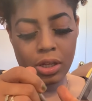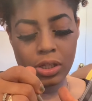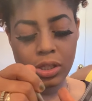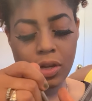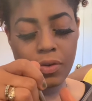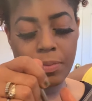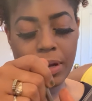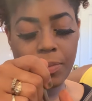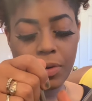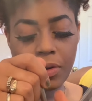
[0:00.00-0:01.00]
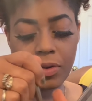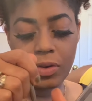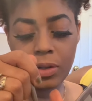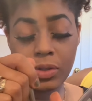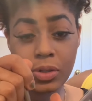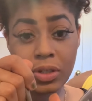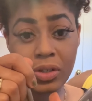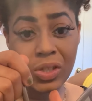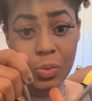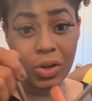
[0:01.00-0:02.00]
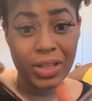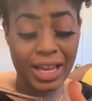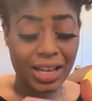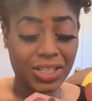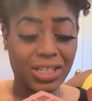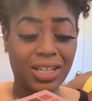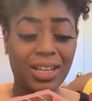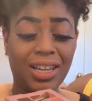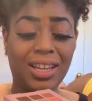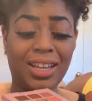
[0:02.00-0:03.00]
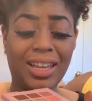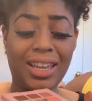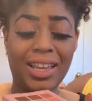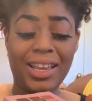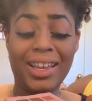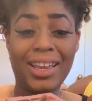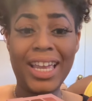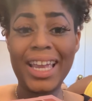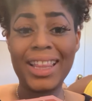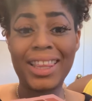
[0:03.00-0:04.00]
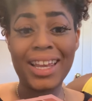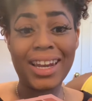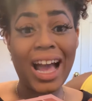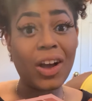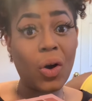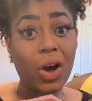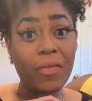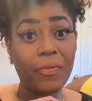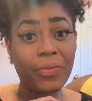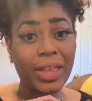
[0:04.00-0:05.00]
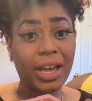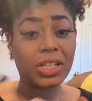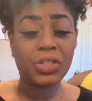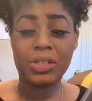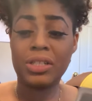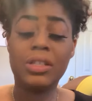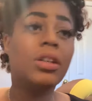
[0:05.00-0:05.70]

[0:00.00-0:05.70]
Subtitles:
So remember, you do a little swirly action and then knock off the extra